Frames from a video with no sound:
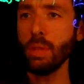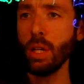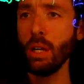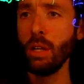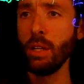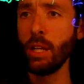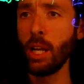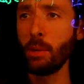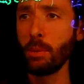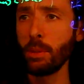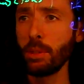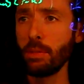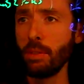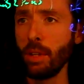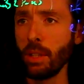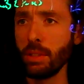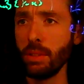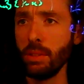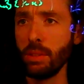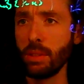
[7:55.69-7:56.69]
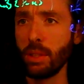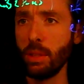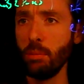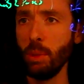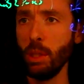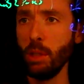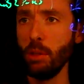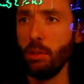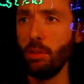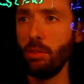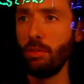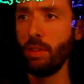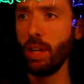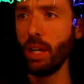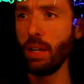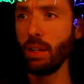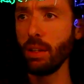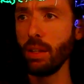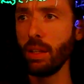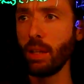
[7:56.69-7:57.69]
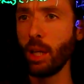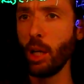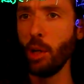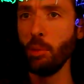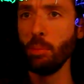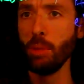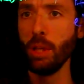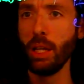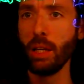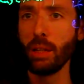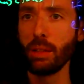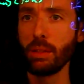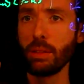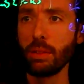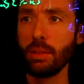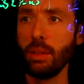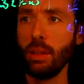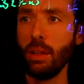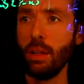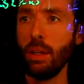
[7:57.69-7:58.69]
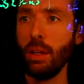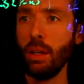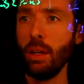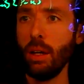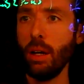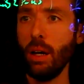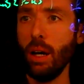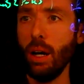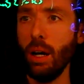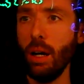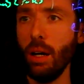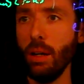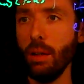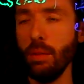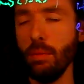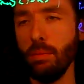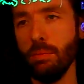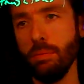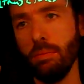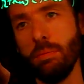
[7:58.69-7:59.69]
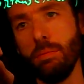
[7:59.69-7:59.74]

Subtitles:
anonymous functions can be fairly complex. One